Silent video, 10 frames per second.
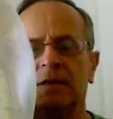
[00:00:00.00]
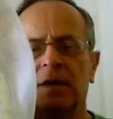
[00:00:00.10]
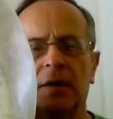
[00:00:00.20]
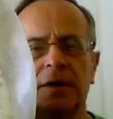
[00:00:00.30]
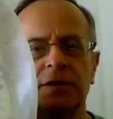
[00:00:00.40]

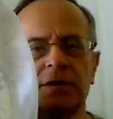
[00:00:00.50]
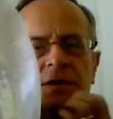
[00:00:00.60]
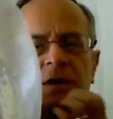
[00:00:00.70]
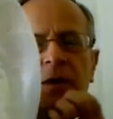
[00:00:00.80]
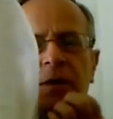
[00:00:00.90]
going to
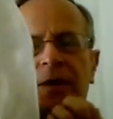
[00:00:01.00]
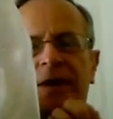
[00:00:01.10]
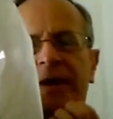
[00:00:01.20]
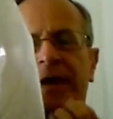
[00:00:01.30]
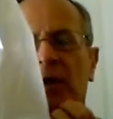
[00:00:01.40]

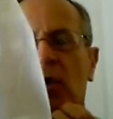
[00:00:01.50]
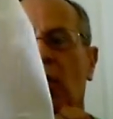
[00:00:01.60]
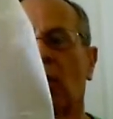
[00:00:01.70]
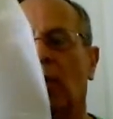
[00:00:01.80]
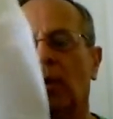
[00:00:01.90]
slowly
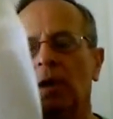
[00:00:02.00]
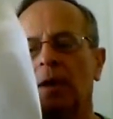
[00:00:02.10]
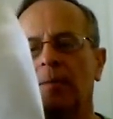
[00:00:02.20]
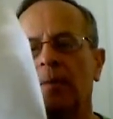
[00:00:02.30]
cool.